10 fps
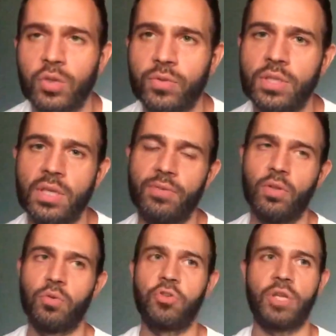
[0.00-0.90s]
over stuff for
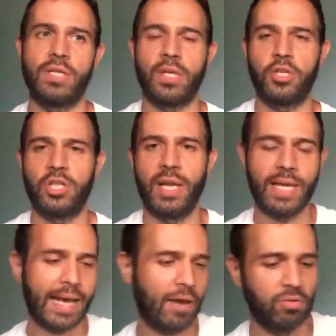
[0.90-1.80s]
laundry is I just
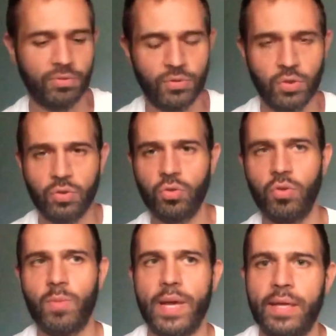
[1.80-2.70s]
lay it out on the floor or
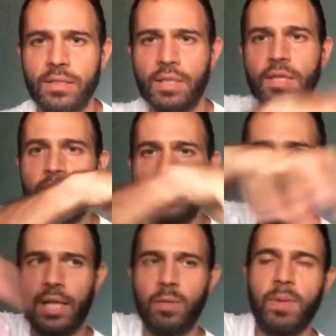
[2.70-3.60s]
the bed
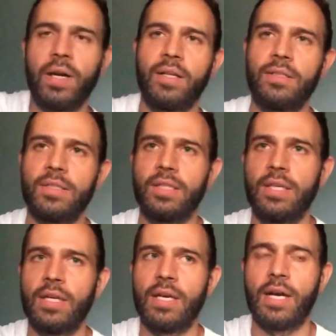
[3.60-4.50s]
in little piles,
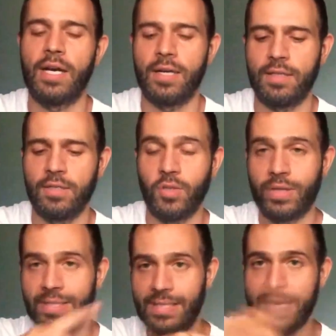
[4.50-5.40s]
and so I
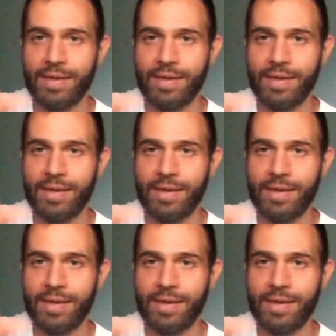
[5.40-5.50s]
can see